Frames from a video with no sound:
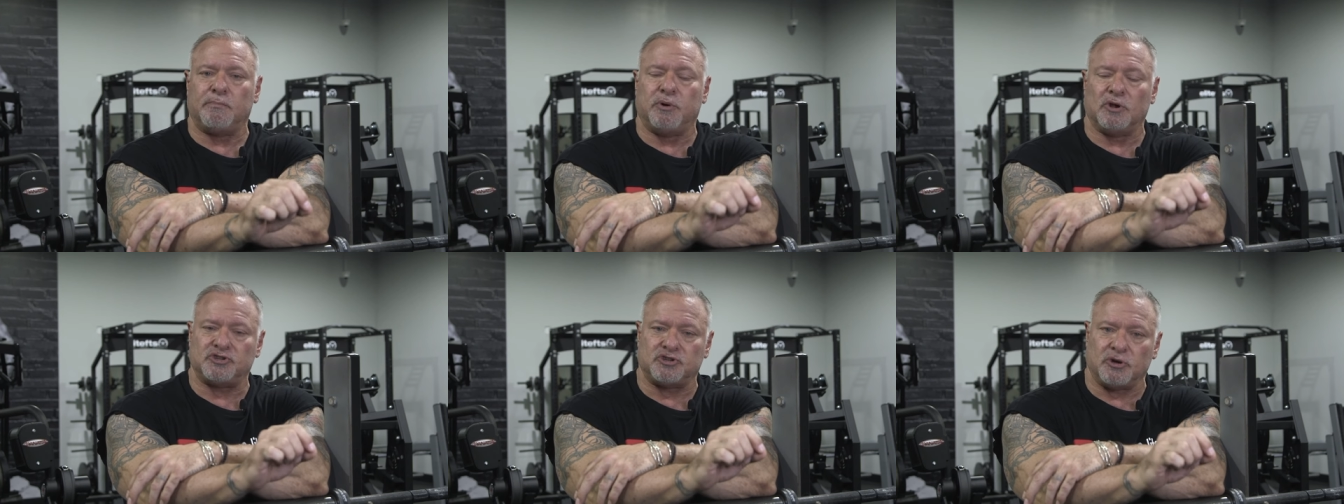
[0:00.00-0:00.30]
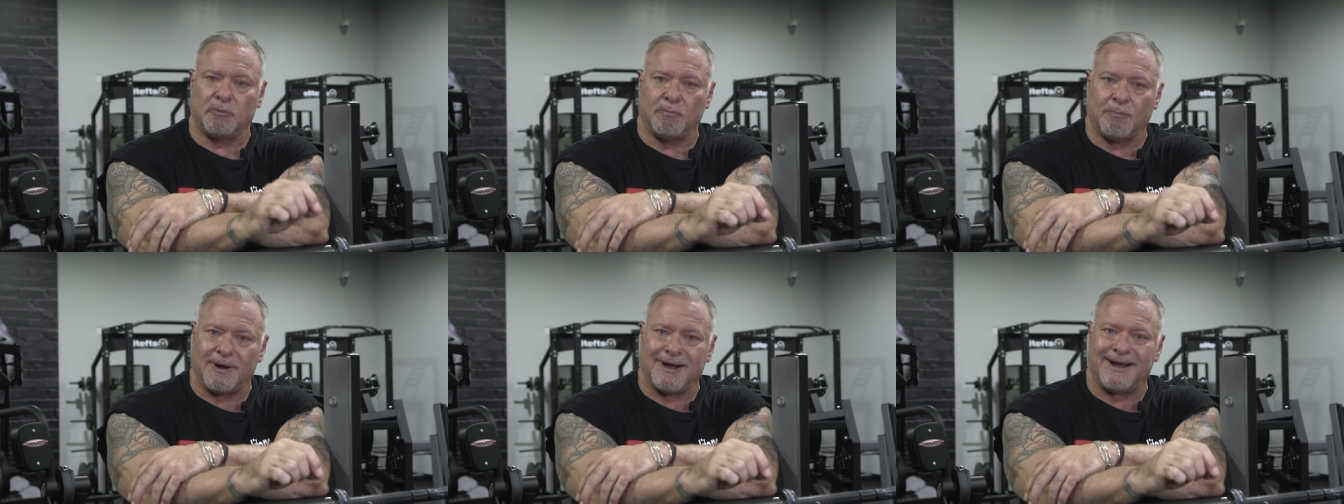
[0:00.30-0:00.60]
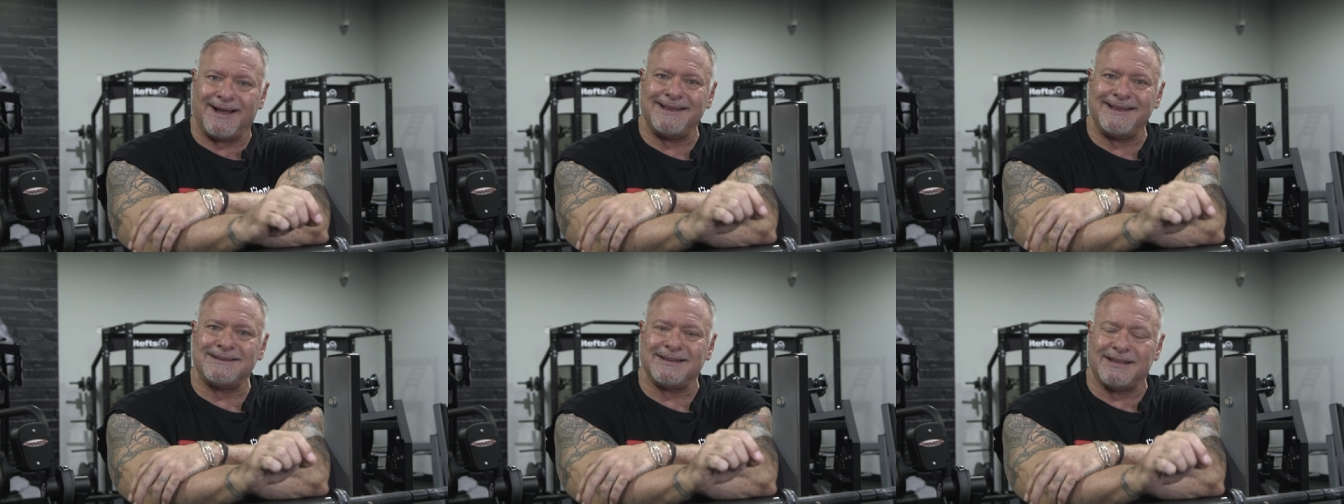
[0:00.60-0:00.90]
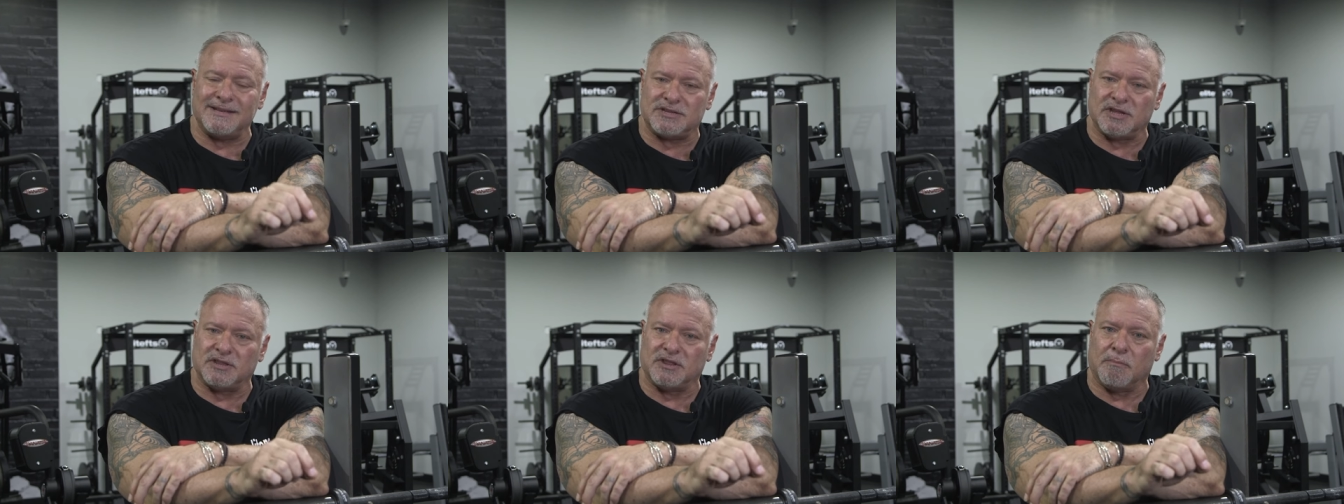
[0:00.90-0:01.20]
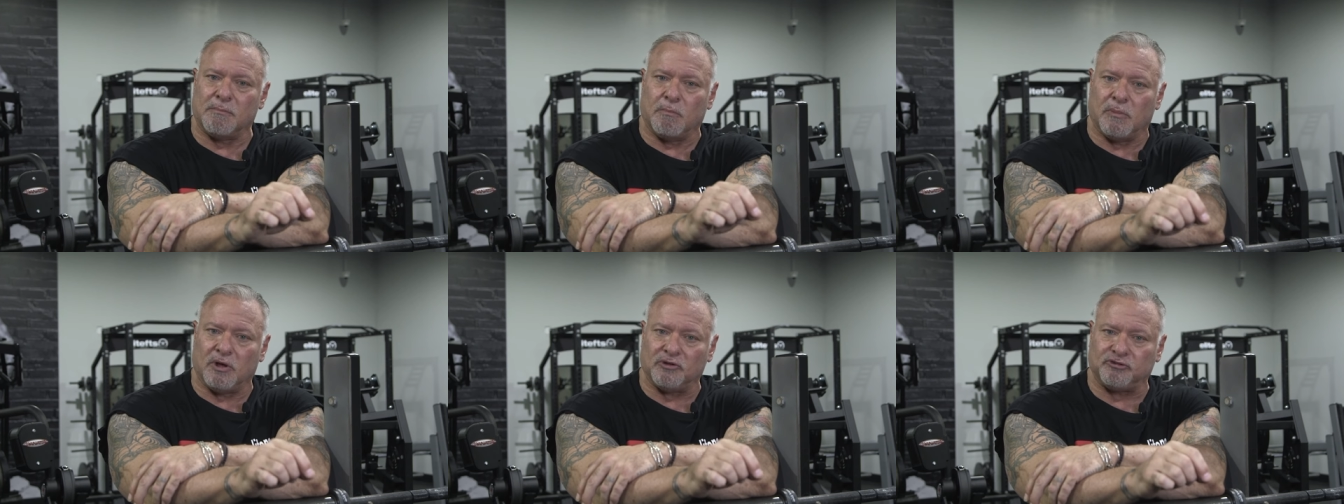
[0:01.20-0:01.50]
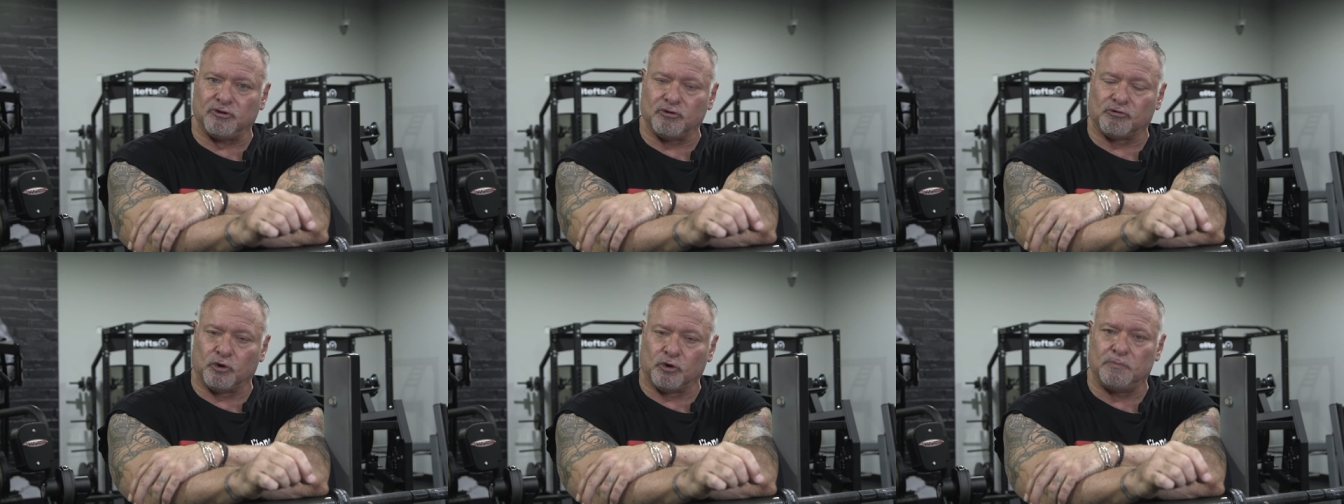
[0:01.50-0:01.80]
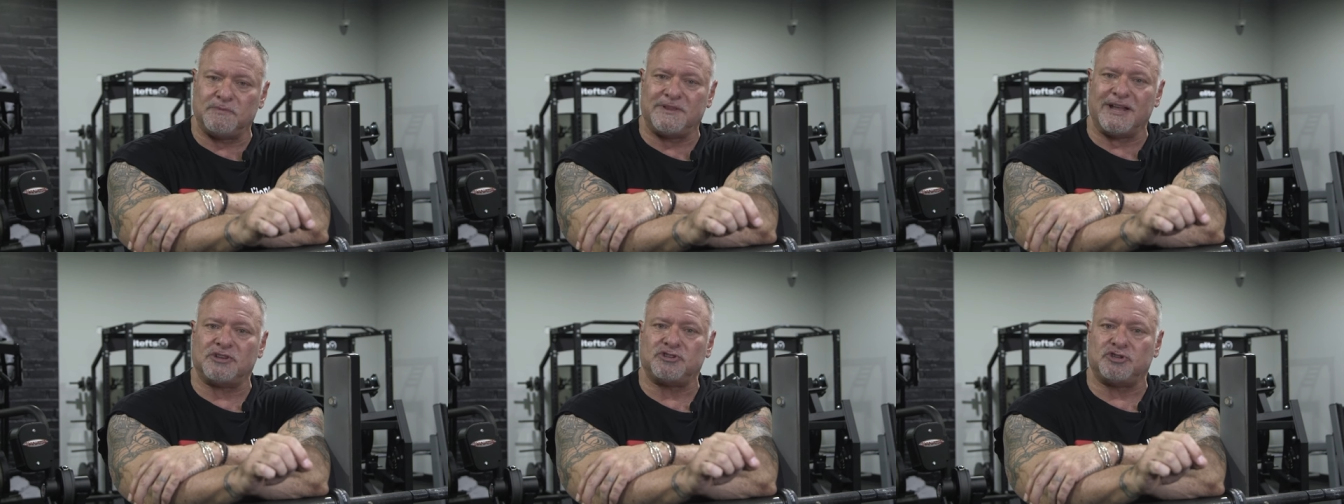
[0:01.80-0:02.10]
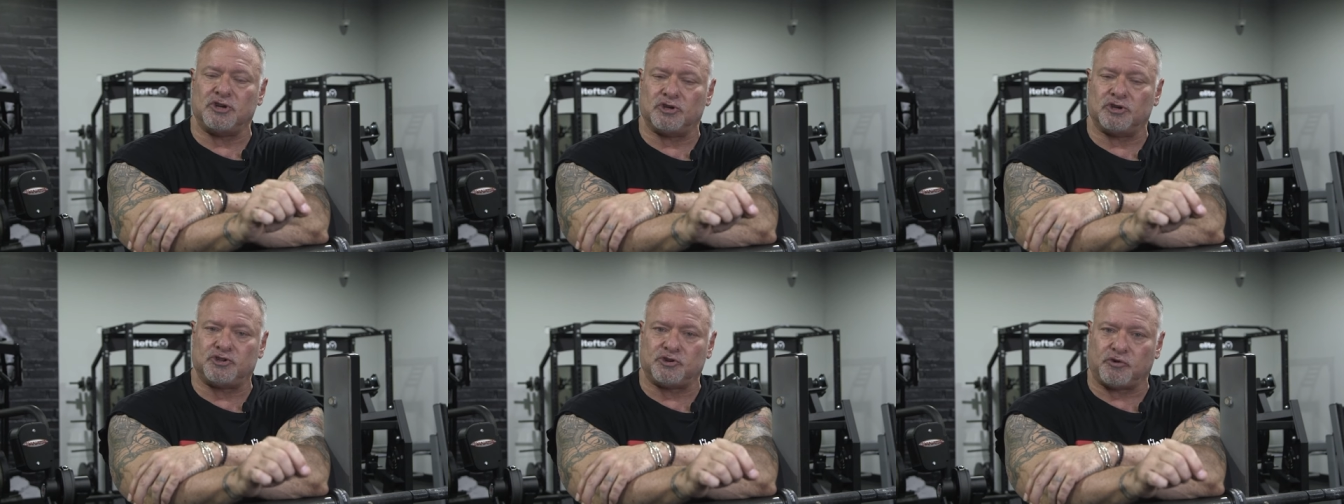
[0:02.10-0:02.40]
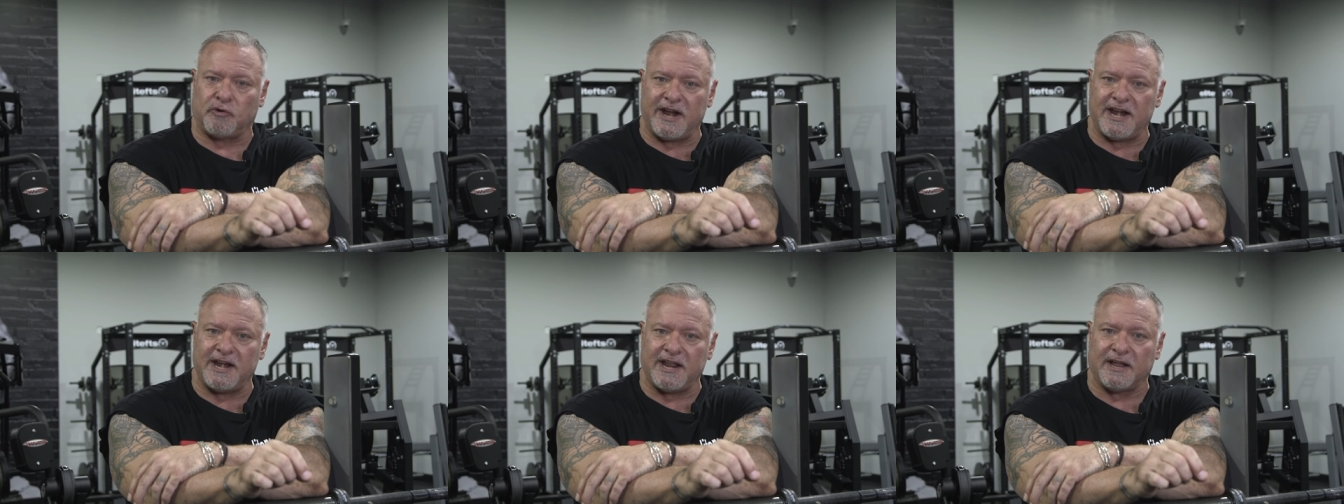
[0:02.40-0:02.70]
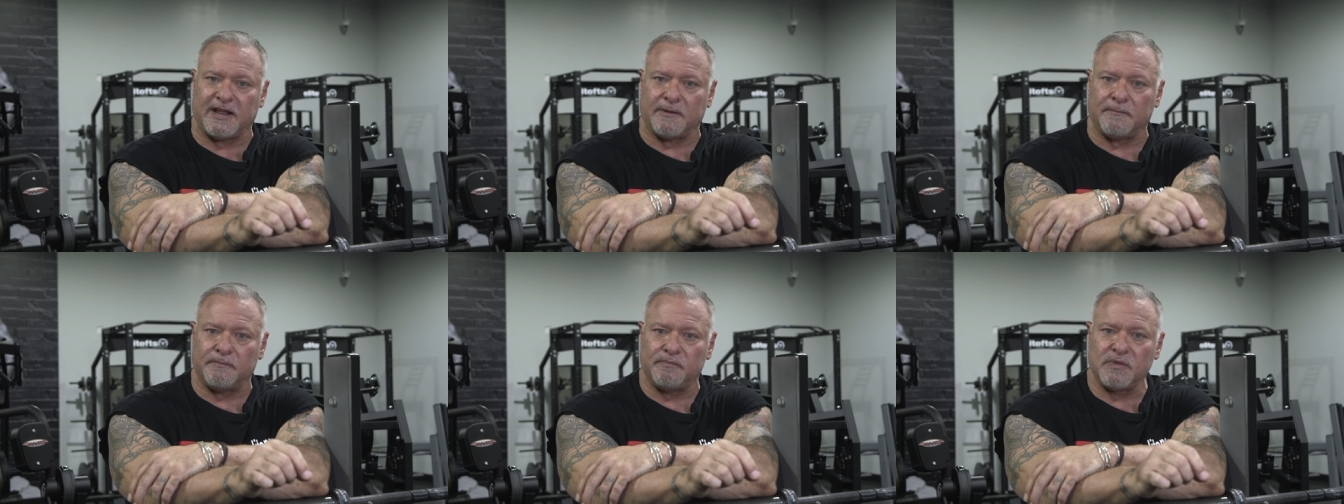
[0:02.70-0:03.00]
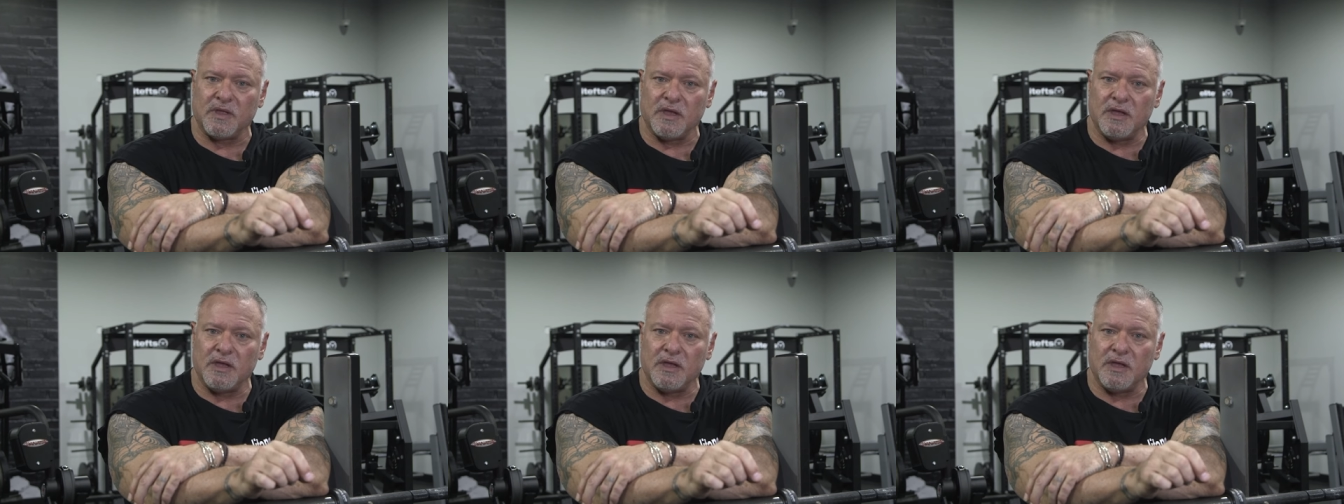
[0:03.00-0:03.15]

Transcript: Put your mind into the muscle group that you're training.